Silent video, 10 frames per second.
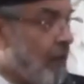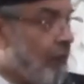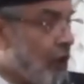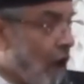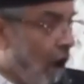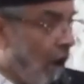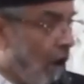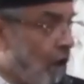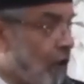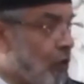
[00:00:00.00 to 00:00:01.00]
We
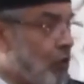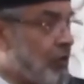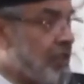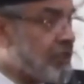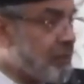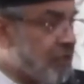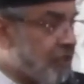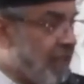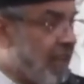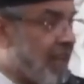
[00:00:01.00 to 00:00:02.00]
all do this
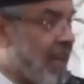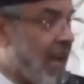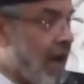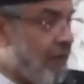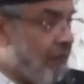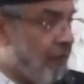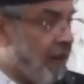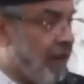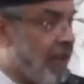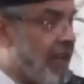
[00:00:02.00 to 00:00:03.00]
mistake
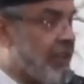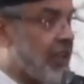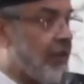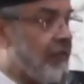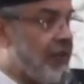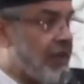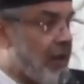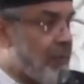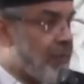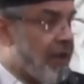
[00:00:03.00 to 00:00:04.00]
every day that we
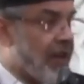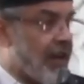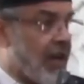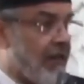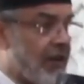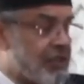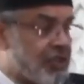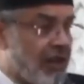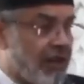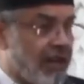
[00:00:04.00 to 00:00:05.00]
compare our
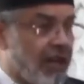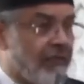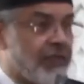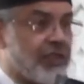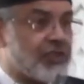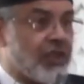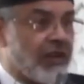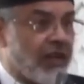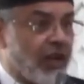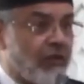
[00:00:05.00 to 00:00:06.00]
children with the
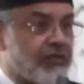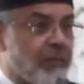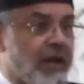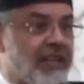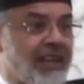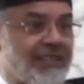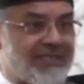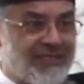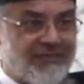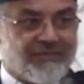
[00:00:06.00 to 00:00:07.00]
children of somebody
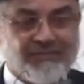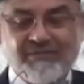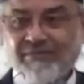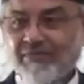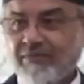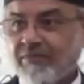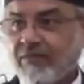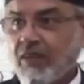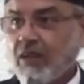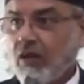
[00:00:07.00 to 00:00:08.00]
else.
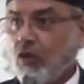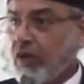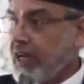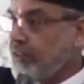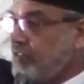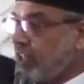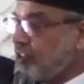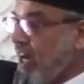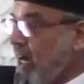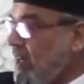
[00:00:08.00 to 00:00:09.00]
Look at
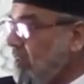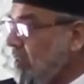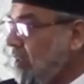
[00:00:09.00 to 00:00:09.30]
that child.